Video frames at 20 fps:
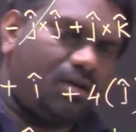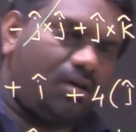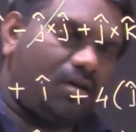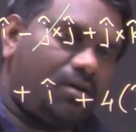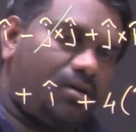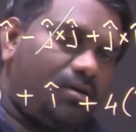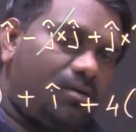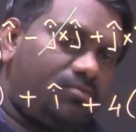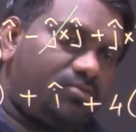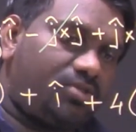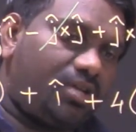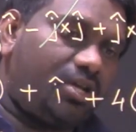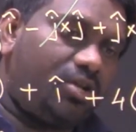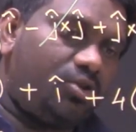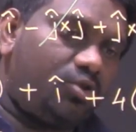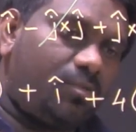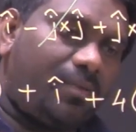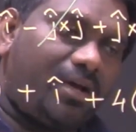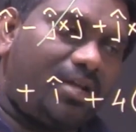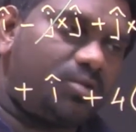3
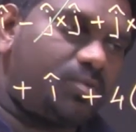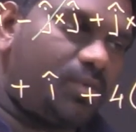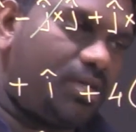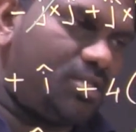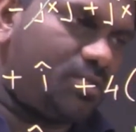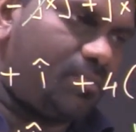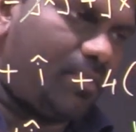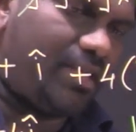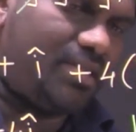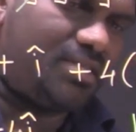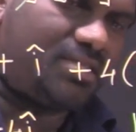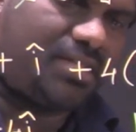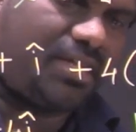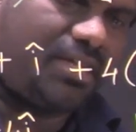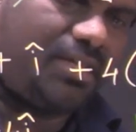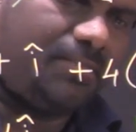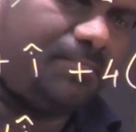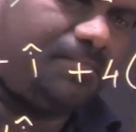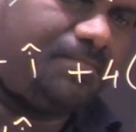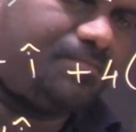into minus 1 is minus
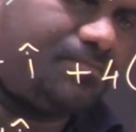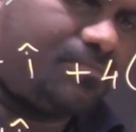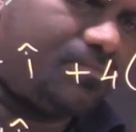3,